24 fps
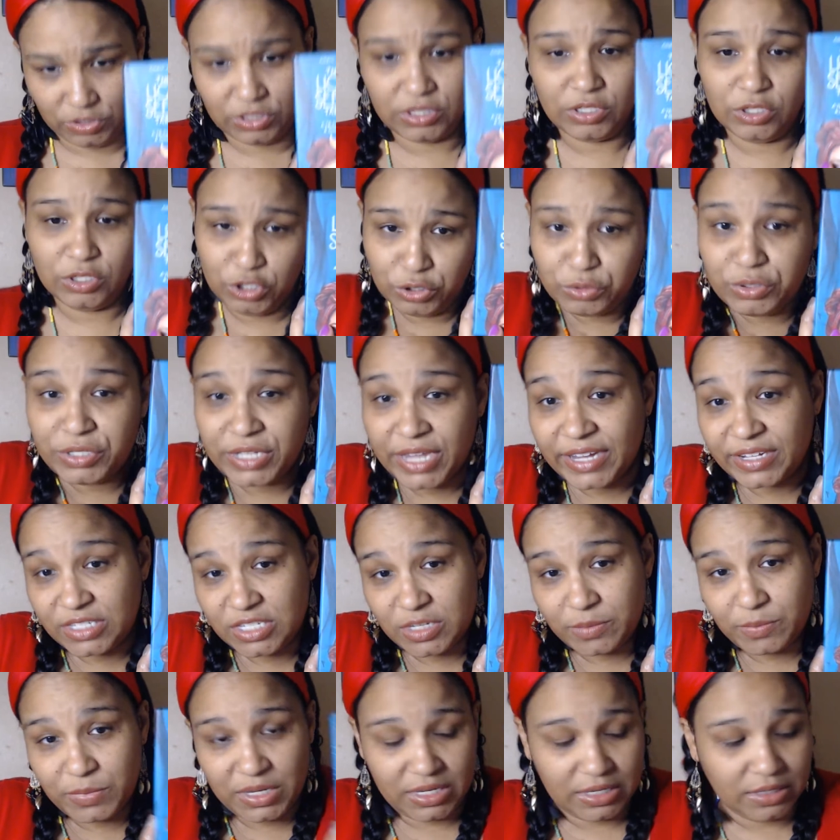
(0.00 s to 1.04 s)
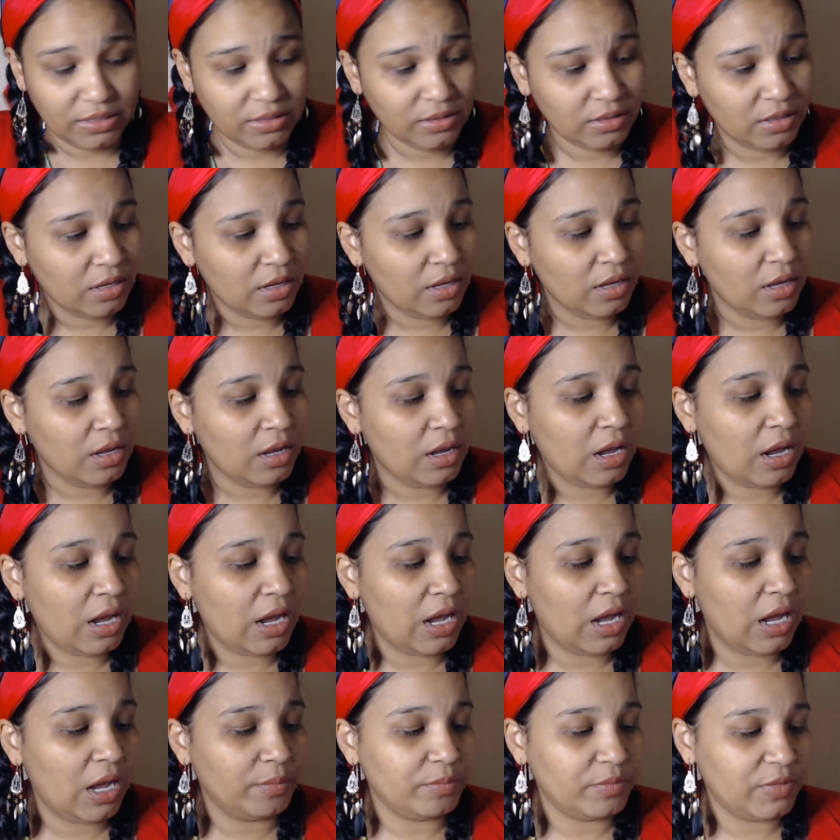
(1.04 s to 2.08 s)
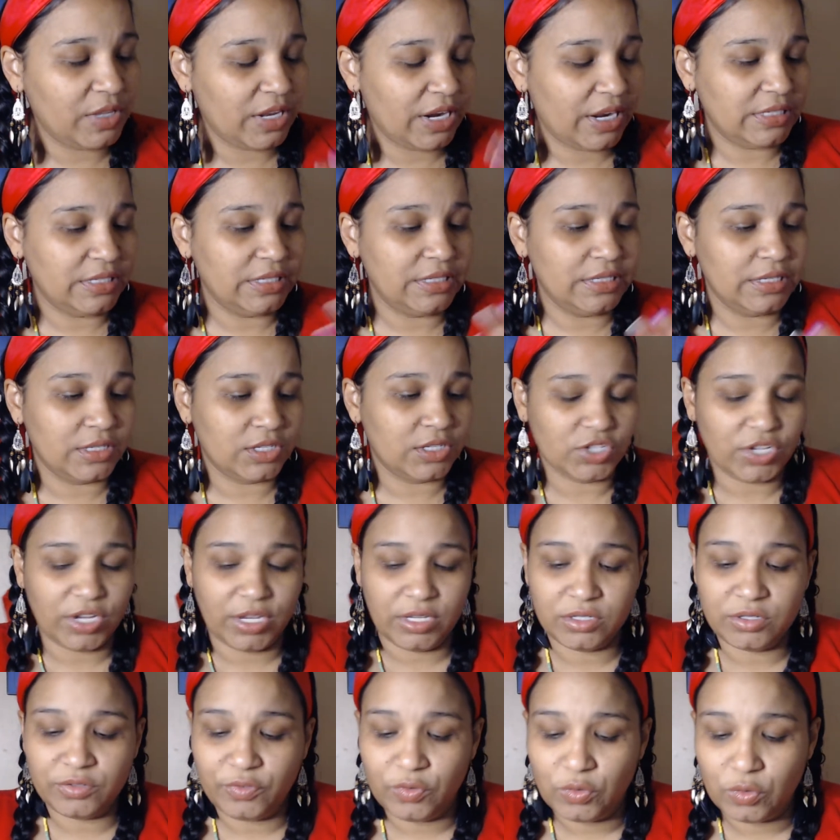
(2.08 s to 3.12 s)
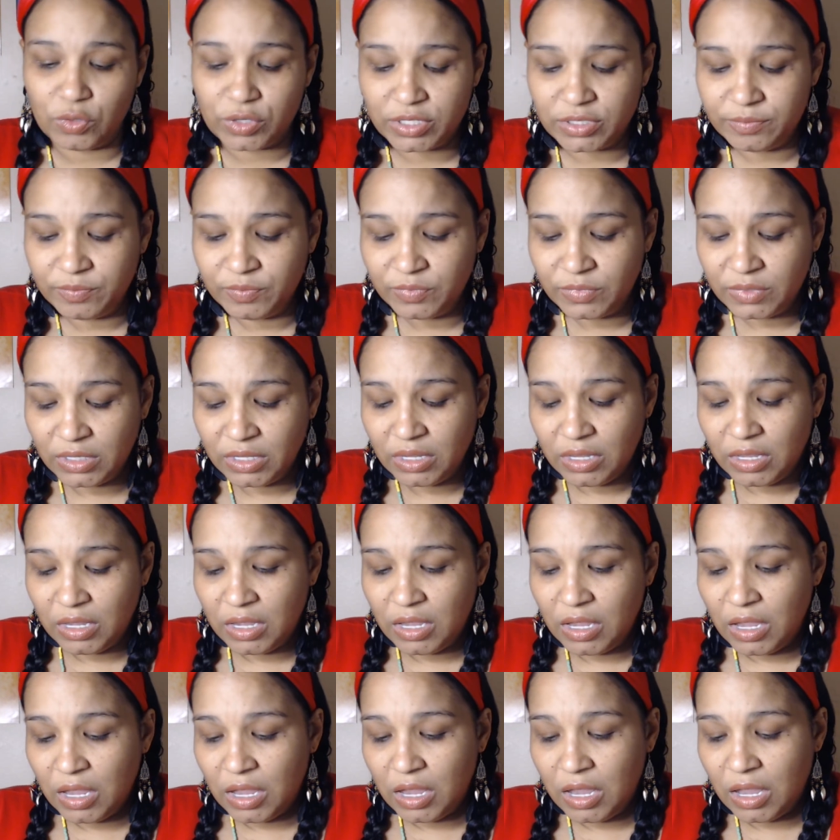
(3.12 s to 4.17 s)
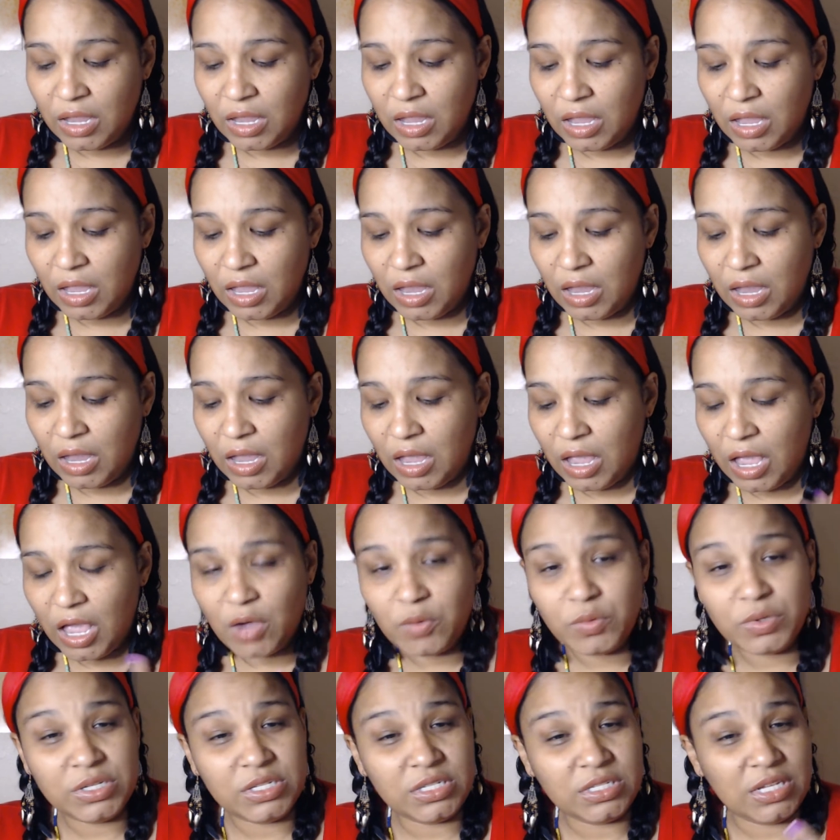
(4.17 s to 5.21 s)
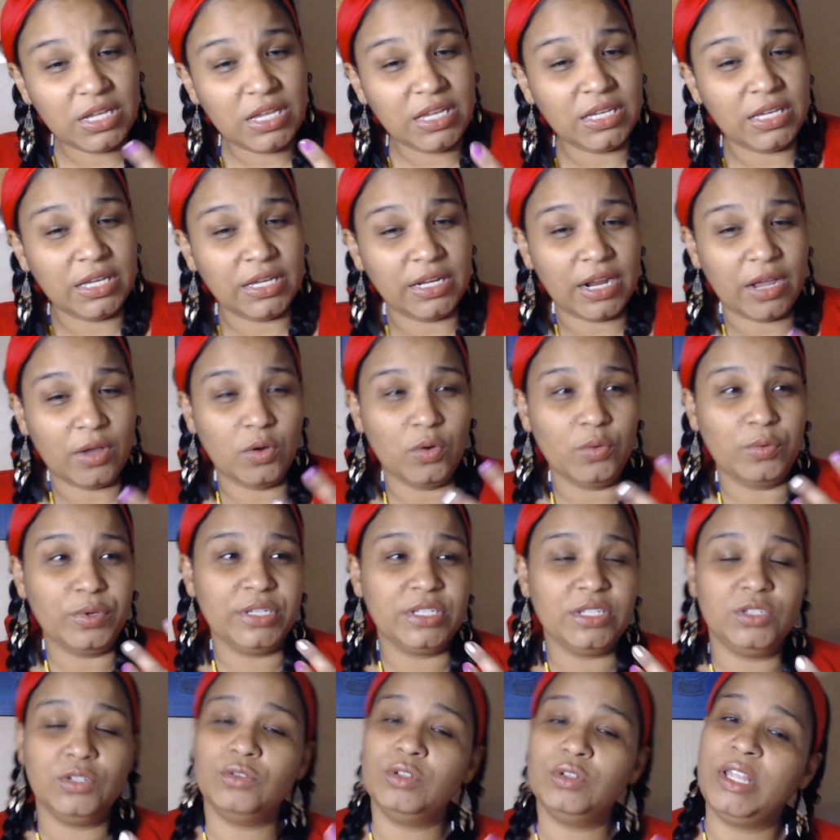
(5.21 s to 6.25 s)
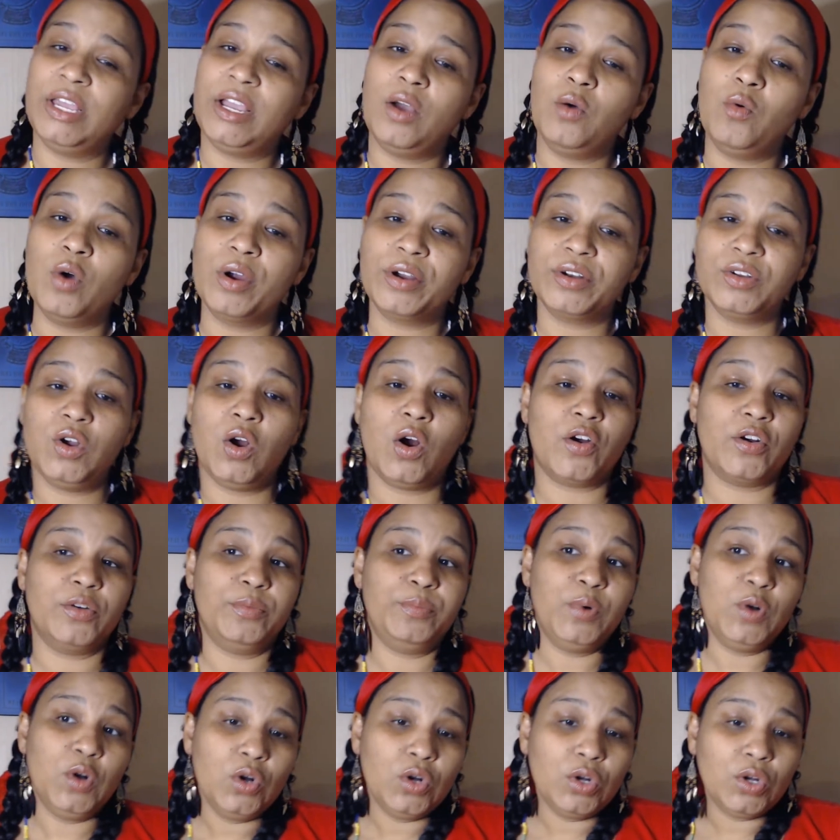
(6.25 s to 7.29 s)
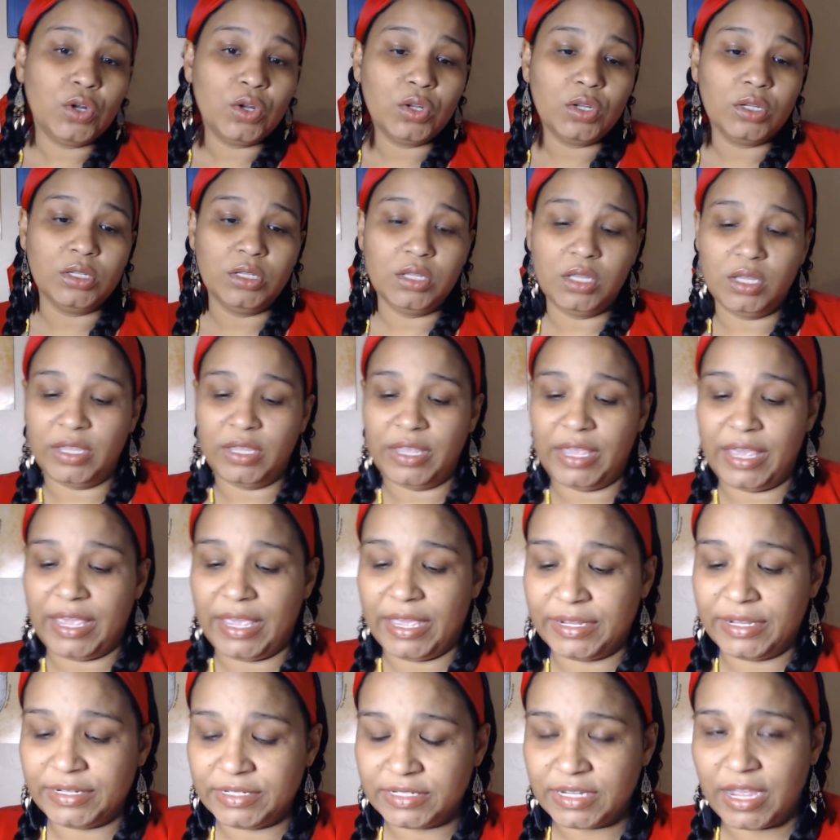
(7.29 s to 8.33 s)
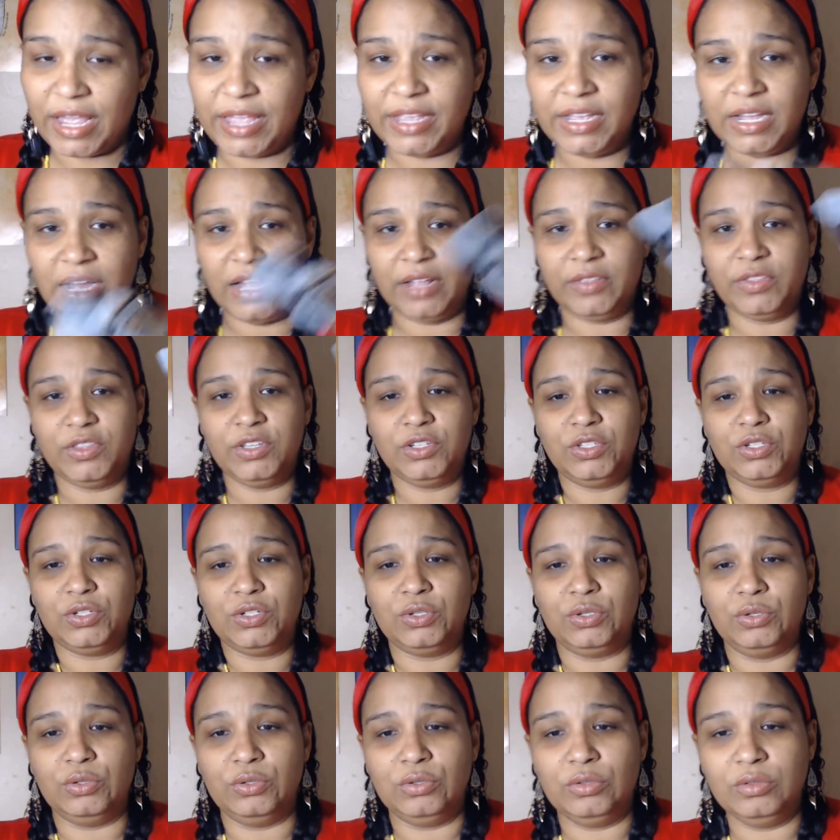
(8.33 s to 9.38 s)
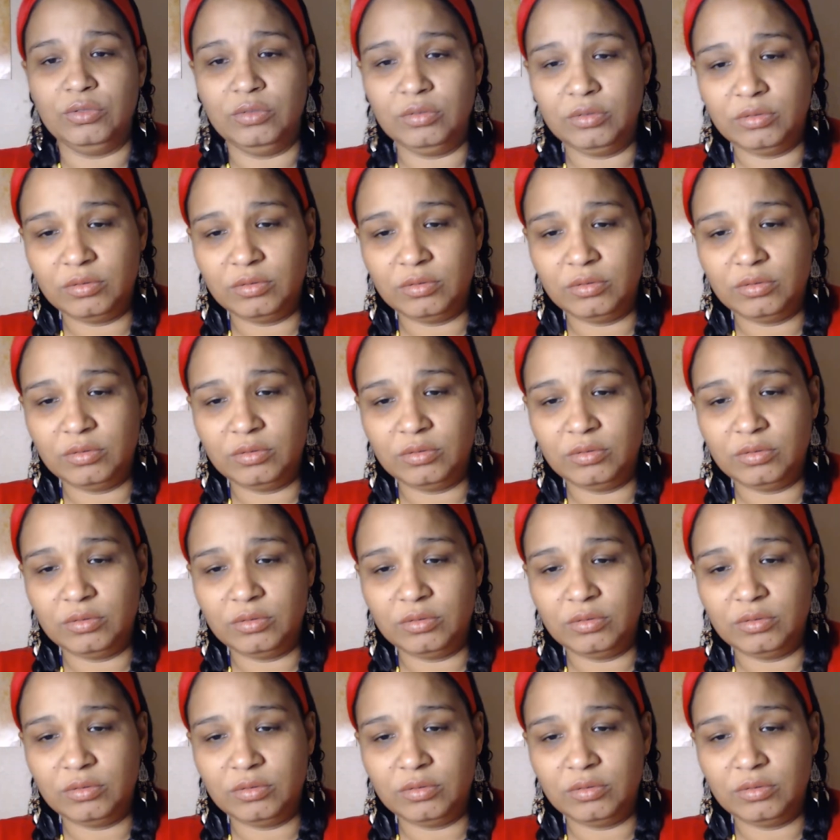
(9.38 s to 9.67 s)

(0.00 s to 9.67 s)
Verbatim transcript: new deck to me um, that I did an exchange for, I was thinking, I always do like a one card pull, and I got the Two